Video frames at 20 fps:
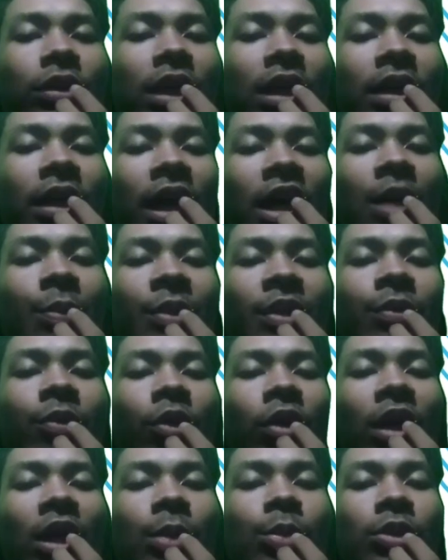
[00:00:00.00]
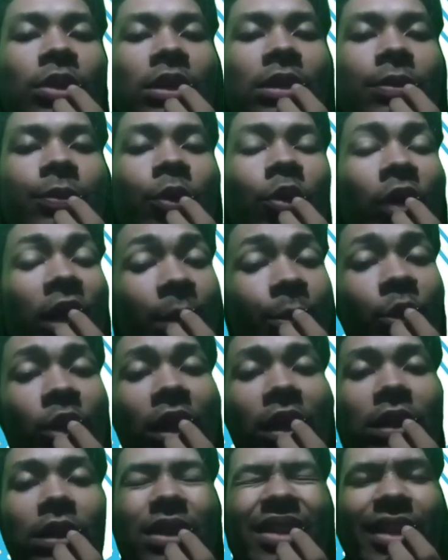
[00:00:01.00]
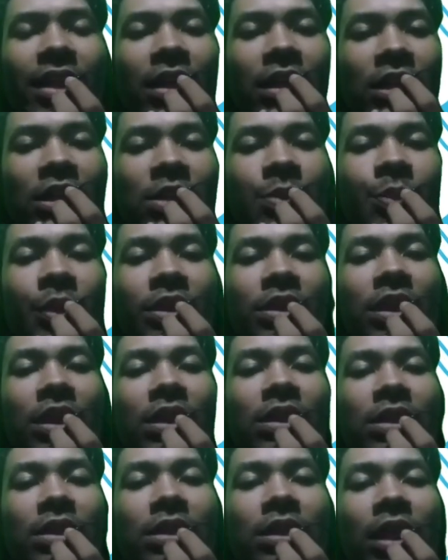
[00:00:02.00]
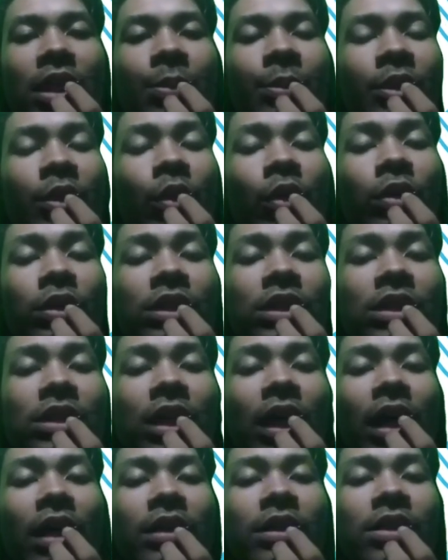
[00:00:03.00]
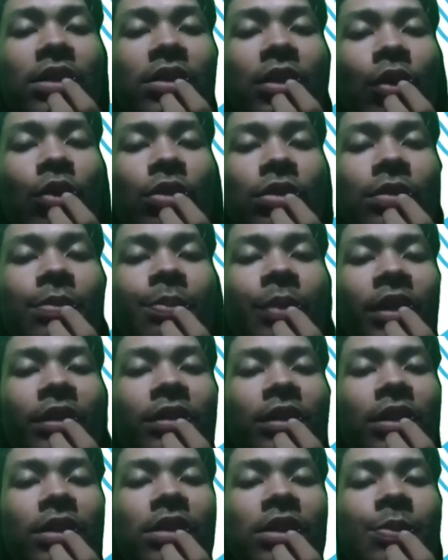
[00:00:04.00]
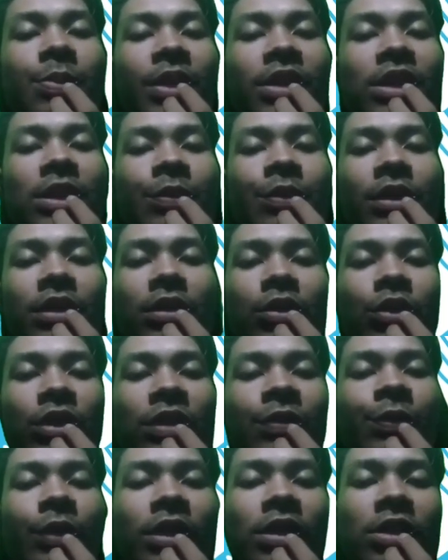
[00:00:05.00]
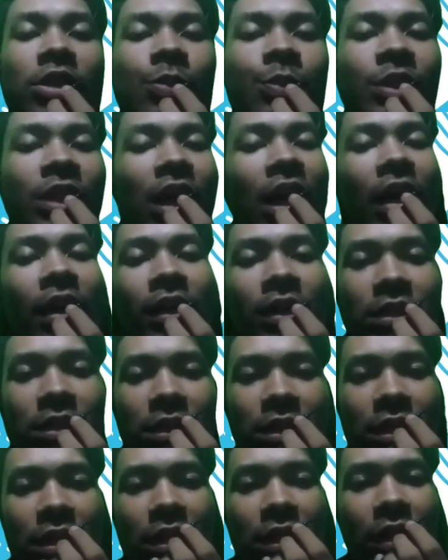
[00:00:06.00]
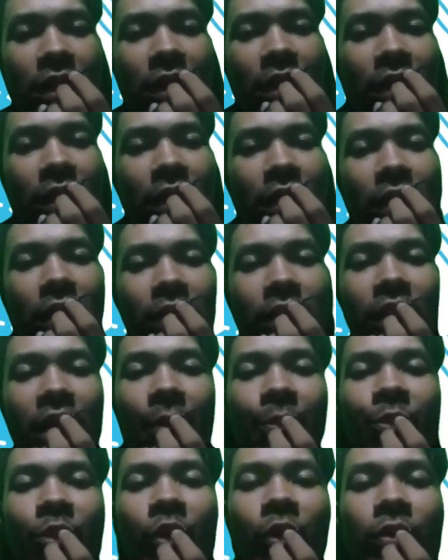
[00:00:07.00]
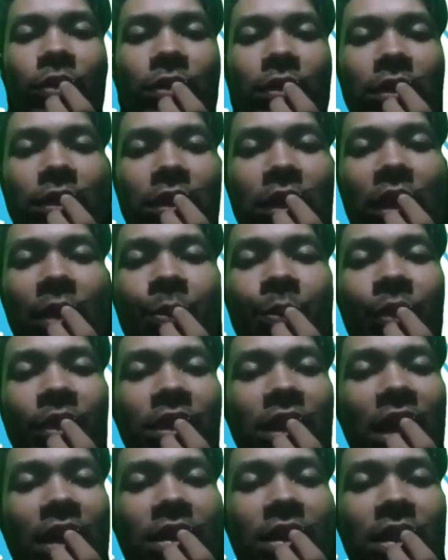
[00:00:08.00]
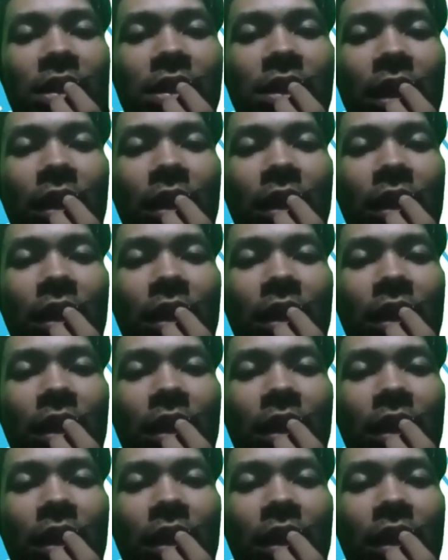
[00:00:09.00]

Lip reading: academic vocabulary, specialist terminology, and discourse patterns specific to different subject areas. The approach emphasizes